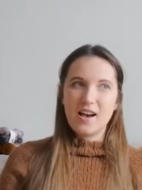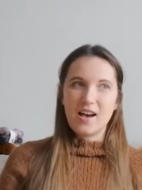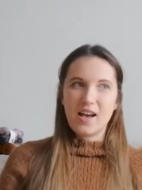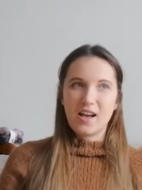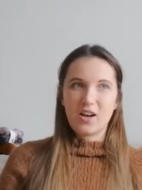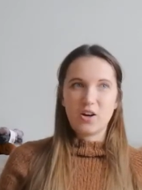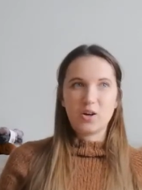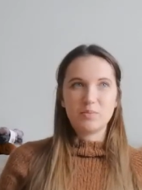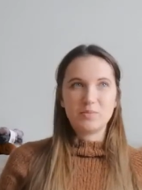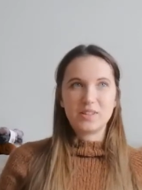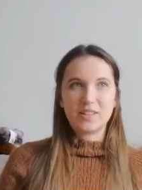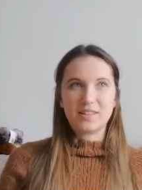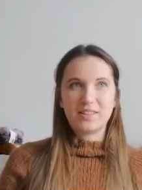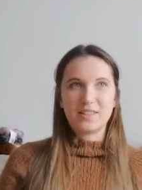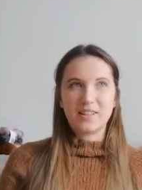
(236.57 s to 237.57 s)
I hope
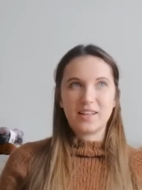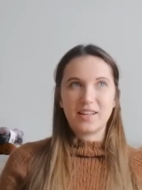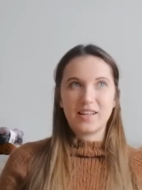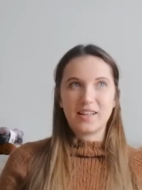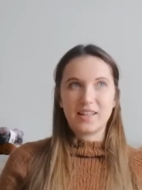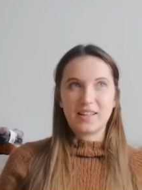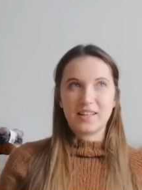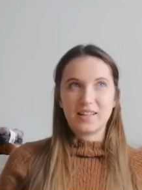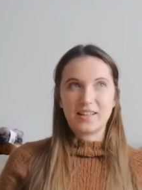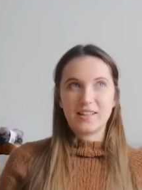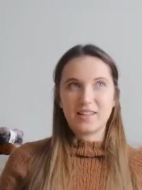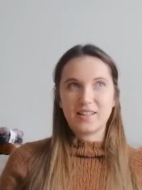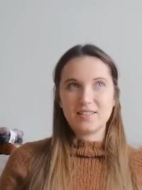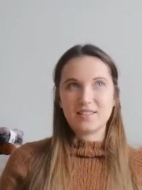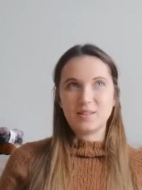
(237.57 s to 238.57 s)
that
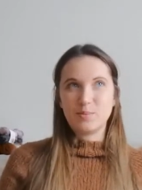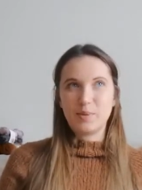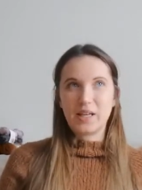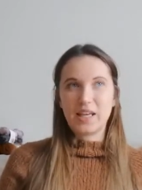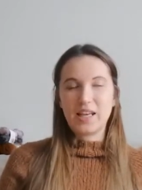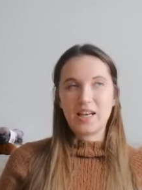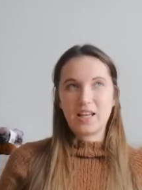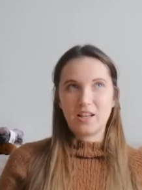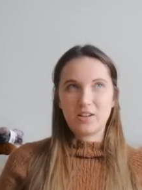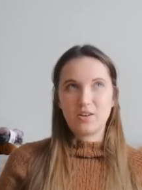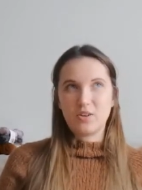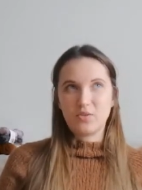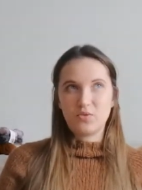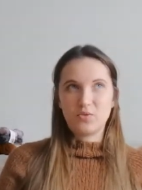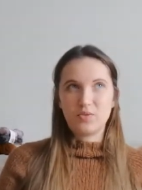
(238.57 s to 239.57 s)
at the beginning
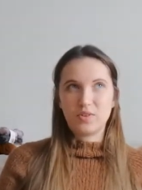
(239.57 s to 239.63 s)
of